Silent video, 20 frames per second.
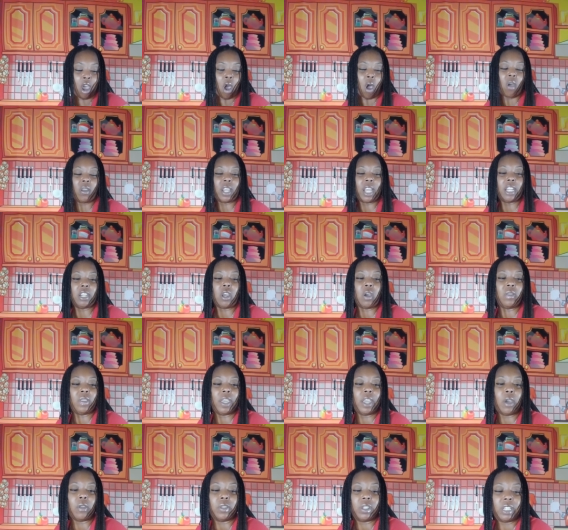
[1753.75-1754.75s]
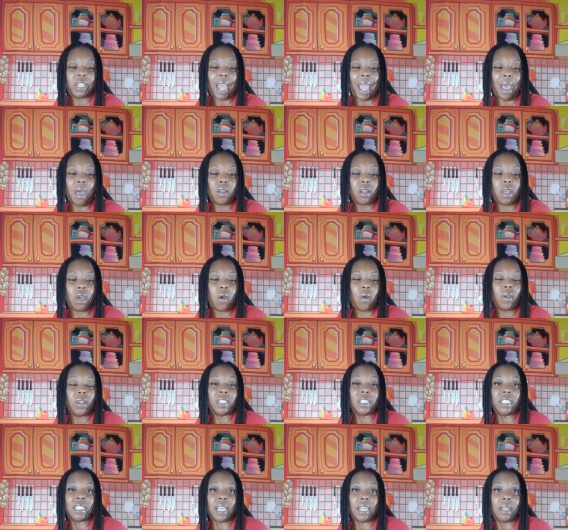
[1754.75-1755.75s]
or they know they on the down low
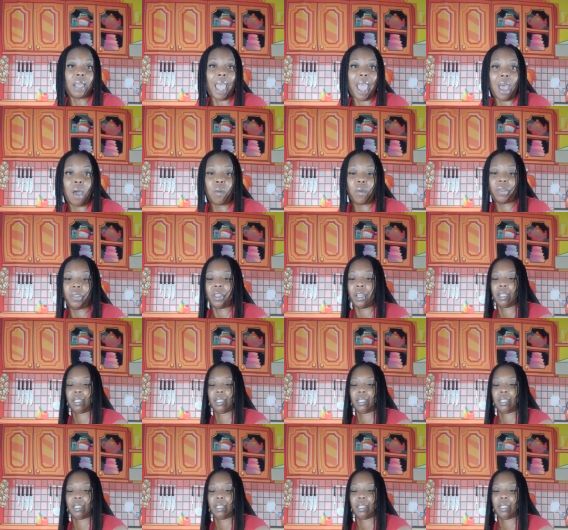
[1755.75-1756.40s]
instead of out with their